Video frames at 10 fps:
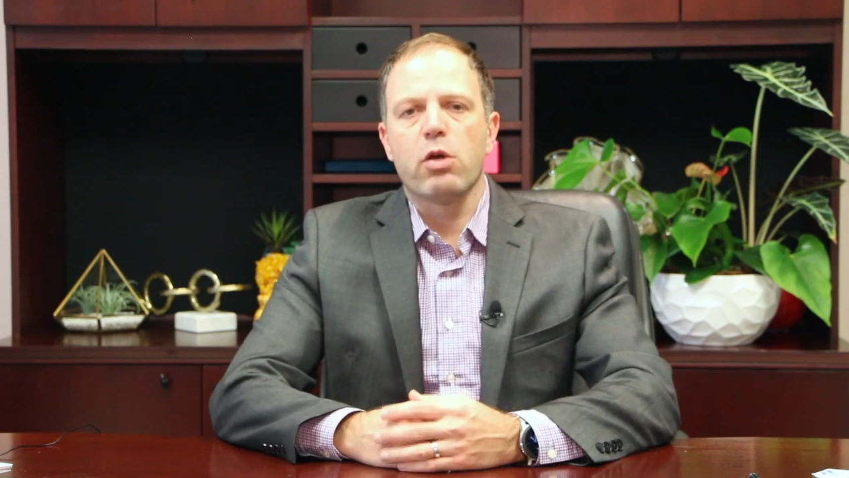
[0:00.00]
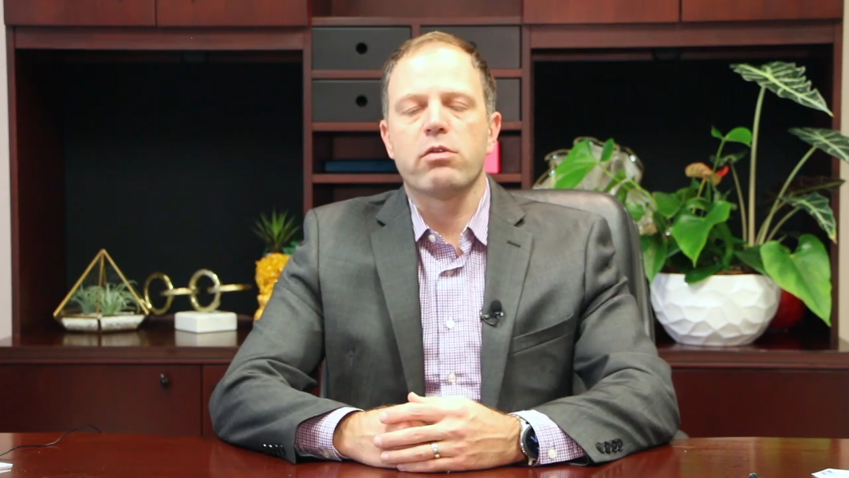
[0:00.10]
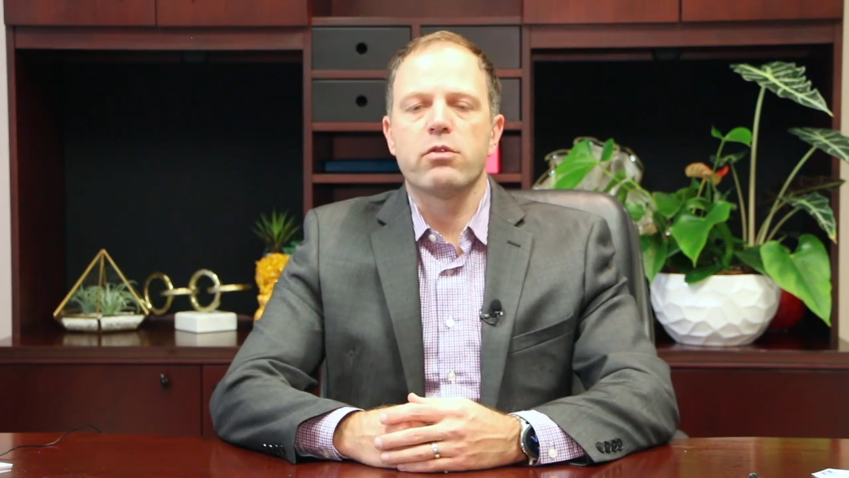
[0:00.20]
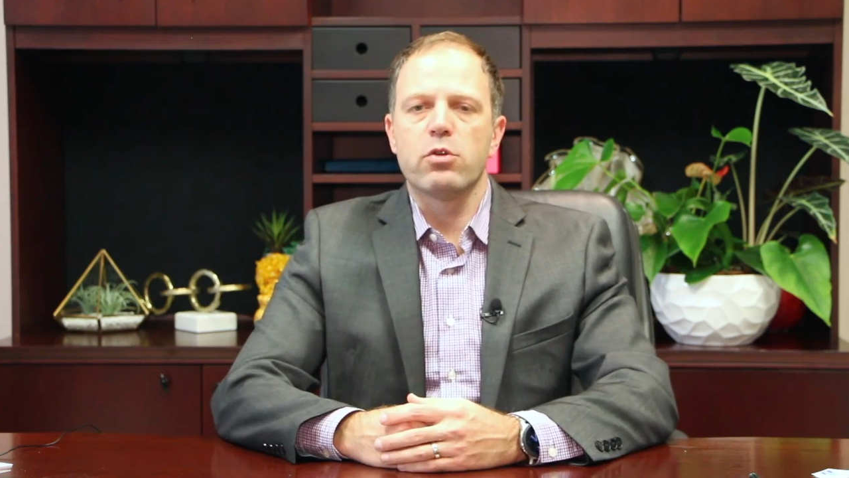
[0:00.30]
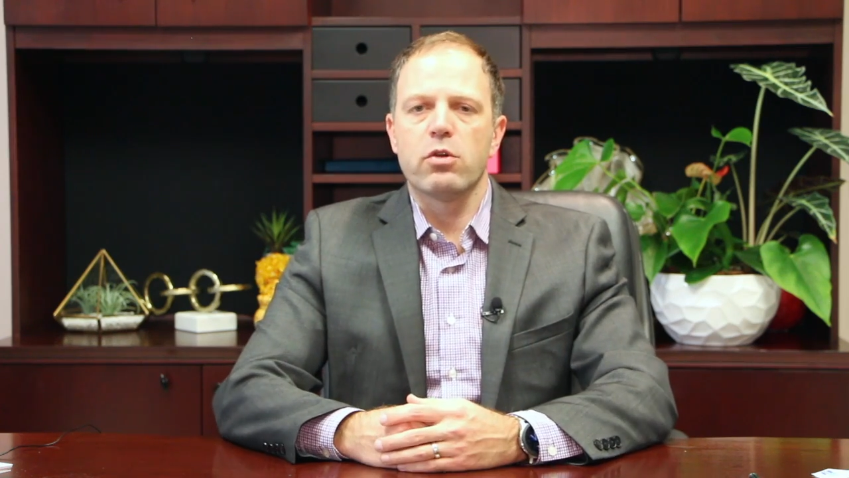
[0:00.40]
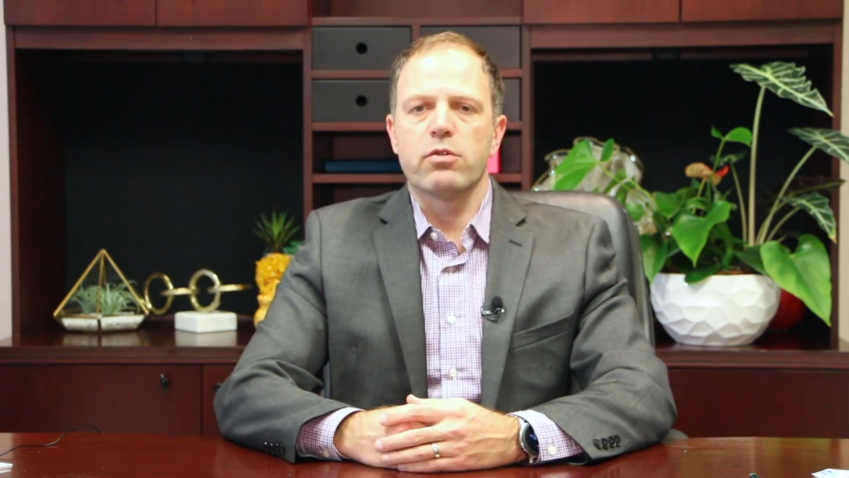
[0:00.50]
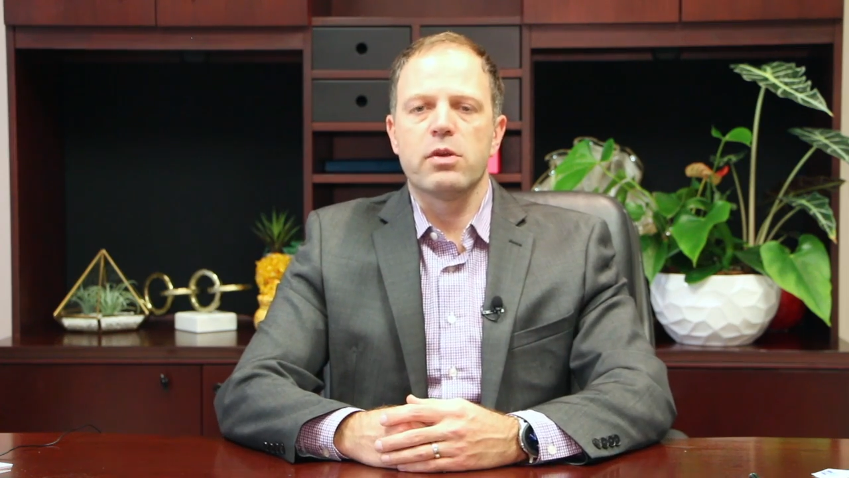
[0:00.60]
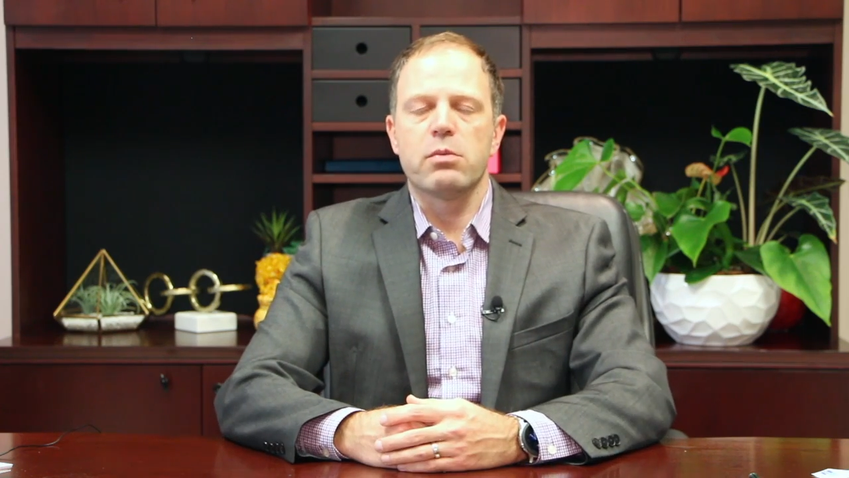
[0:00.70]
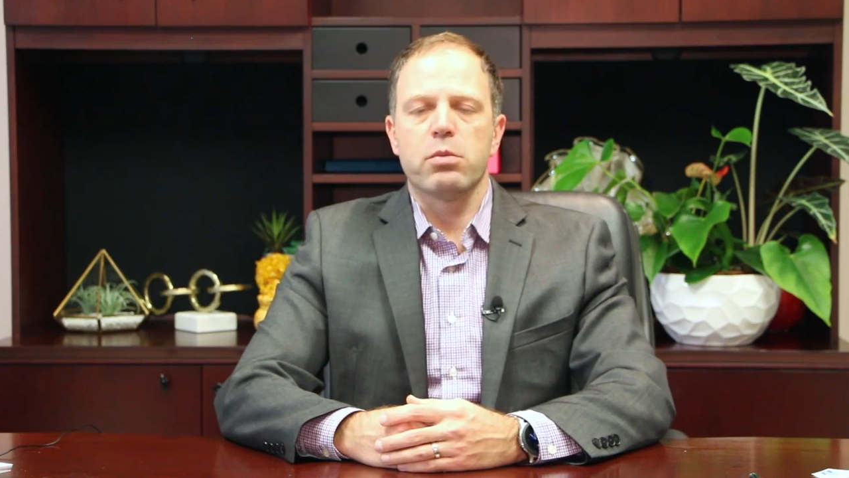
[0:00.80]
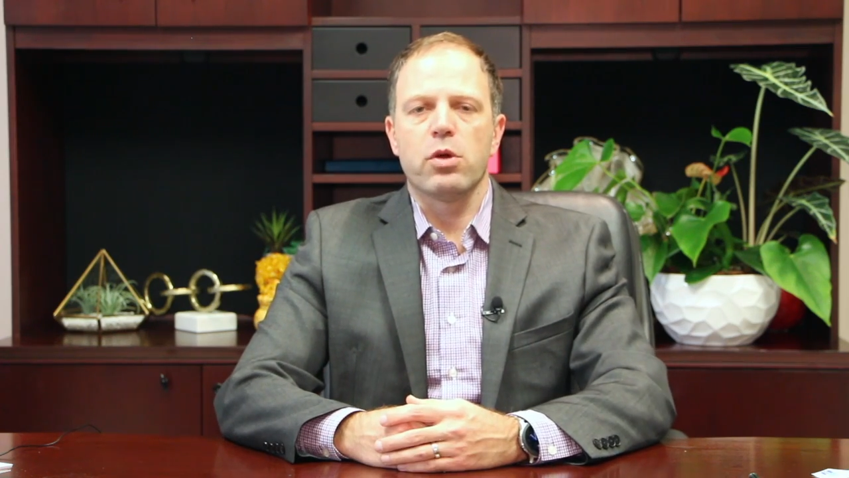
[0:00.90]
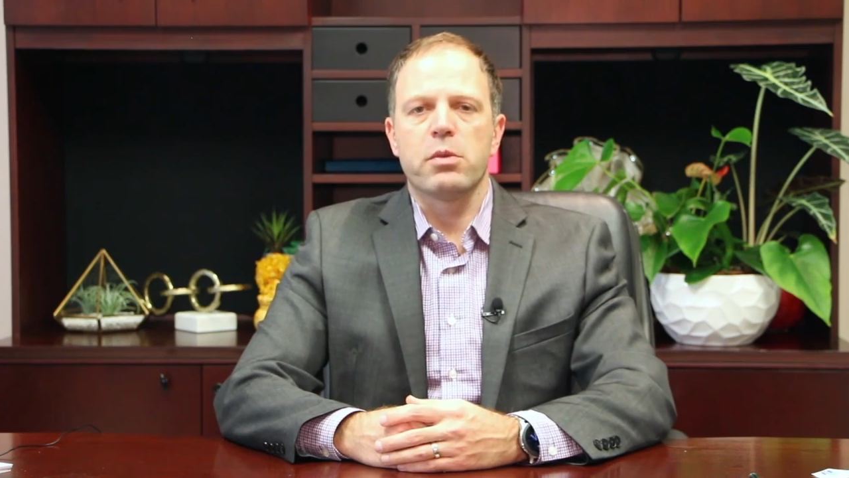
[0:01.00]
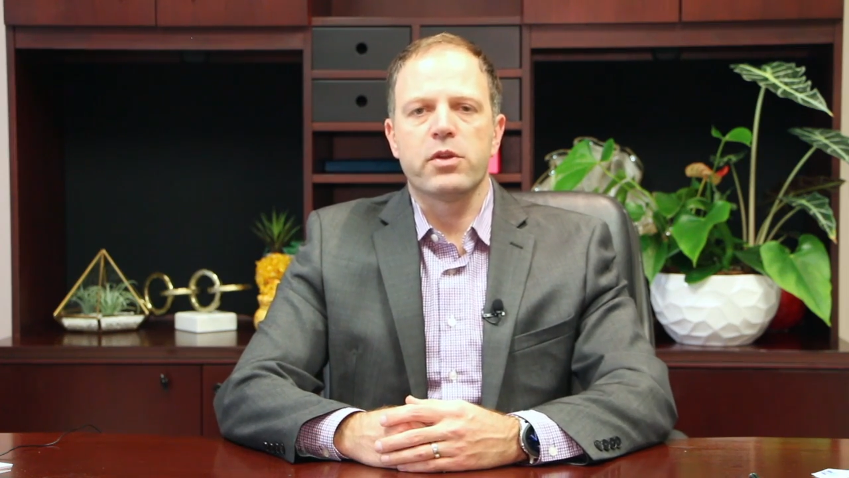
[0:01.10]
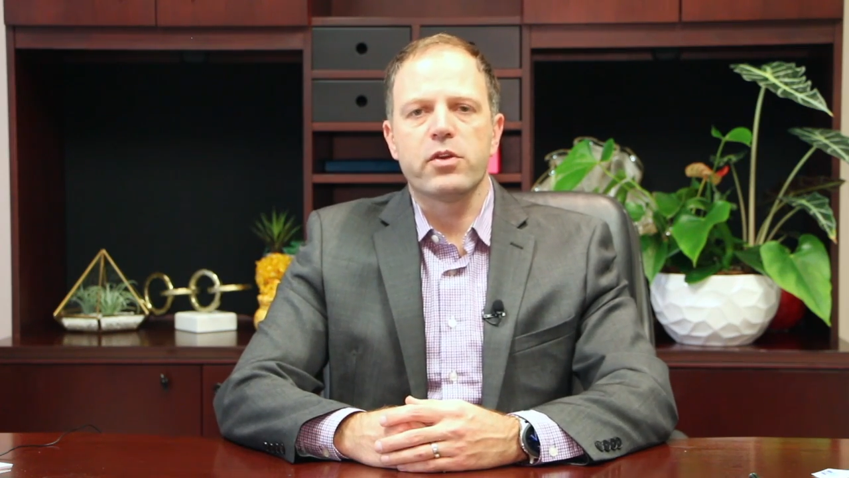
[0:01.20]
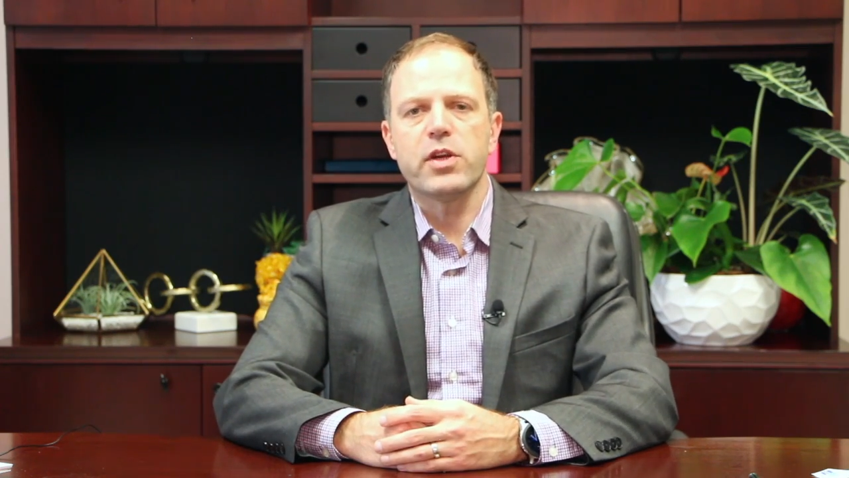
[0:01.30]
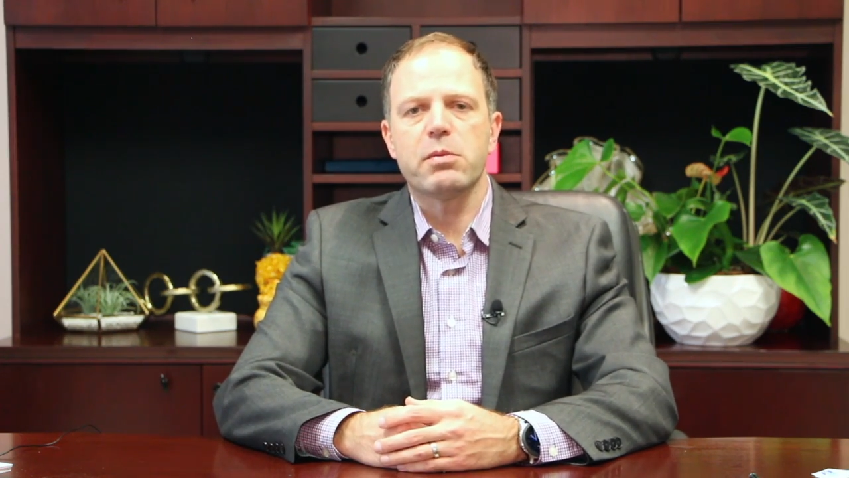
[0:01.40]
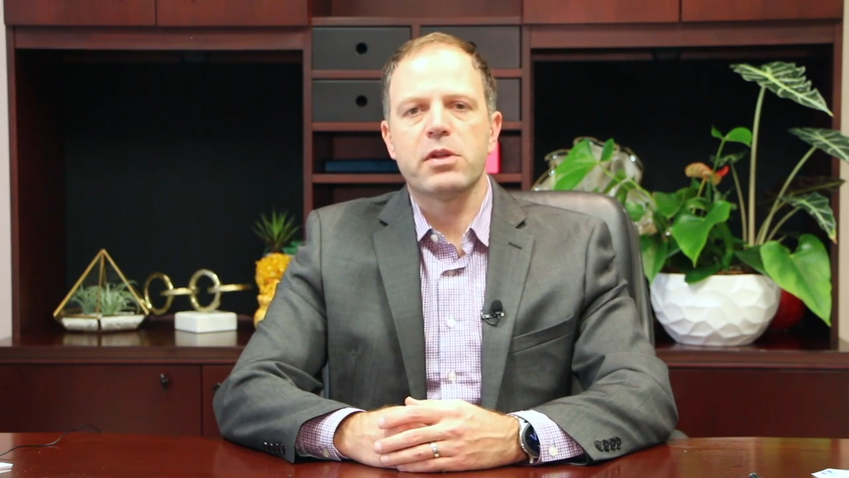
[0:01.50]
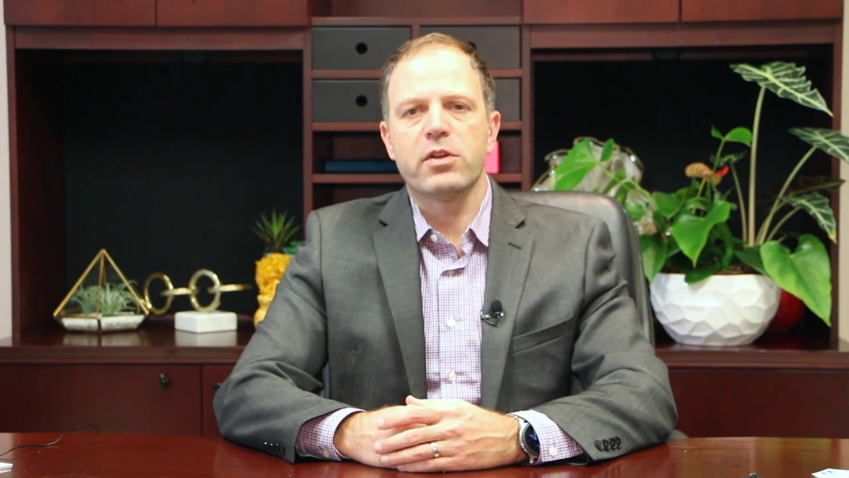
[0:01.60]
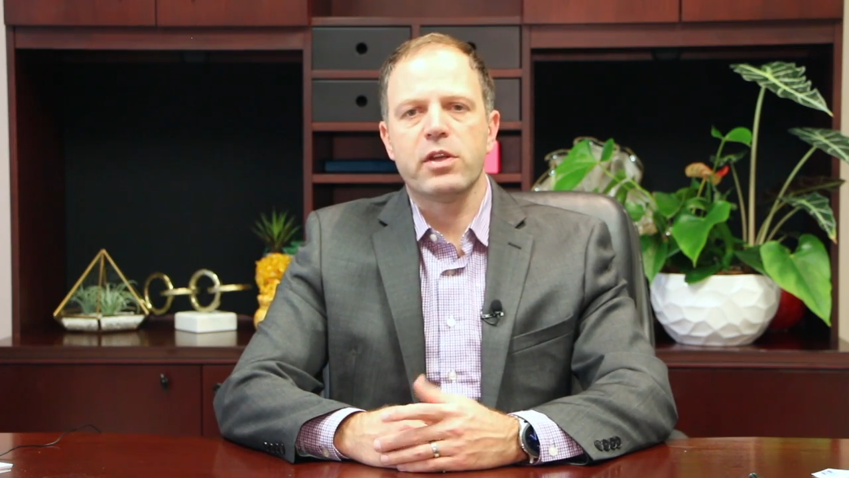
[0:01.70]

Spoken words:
overview of the employment agreement.